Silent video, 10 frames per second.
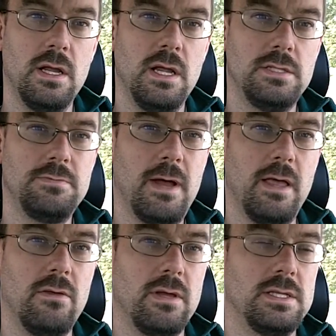It's probably
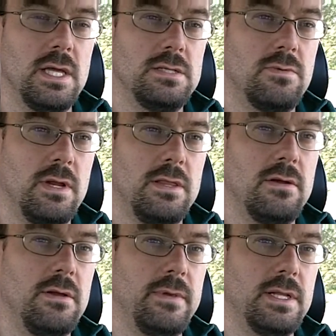only going to take 20,
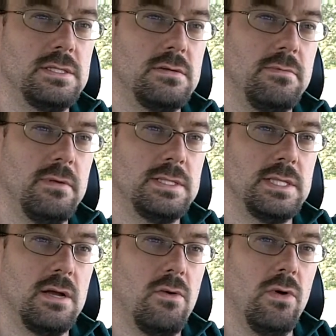30 minutes to replace
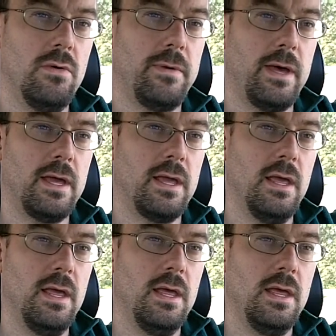that coil pack.
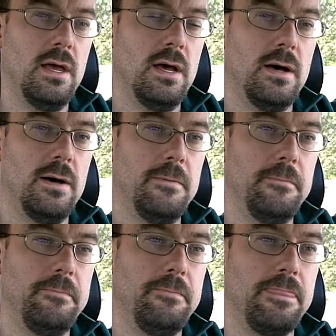
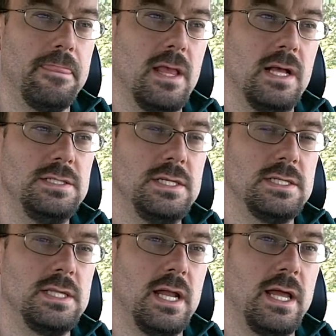Um, it's
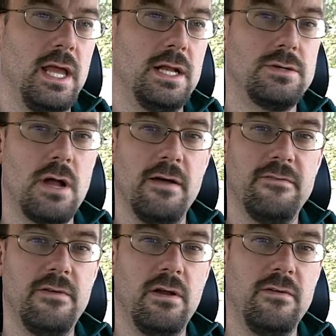just that I can't drive
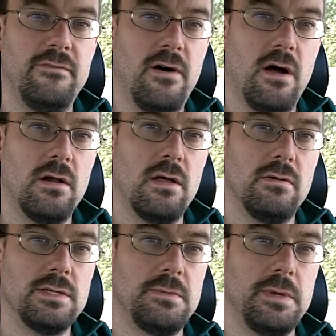very far,
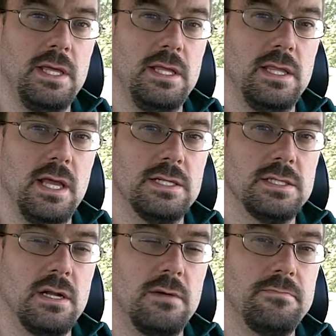otherwise I'm going to heat the
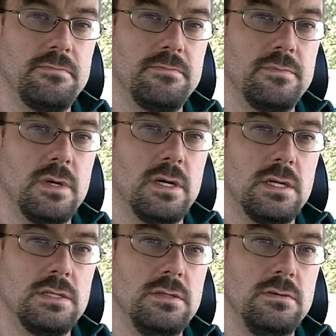engine up uh,
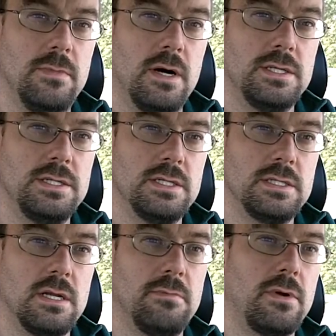too much and it's
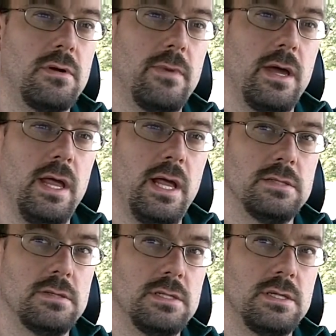going to burn my
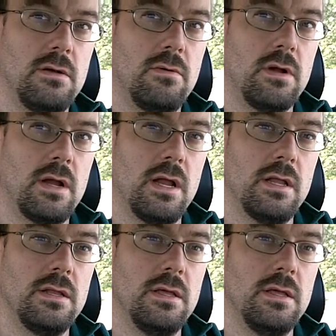hands when I try to work on it.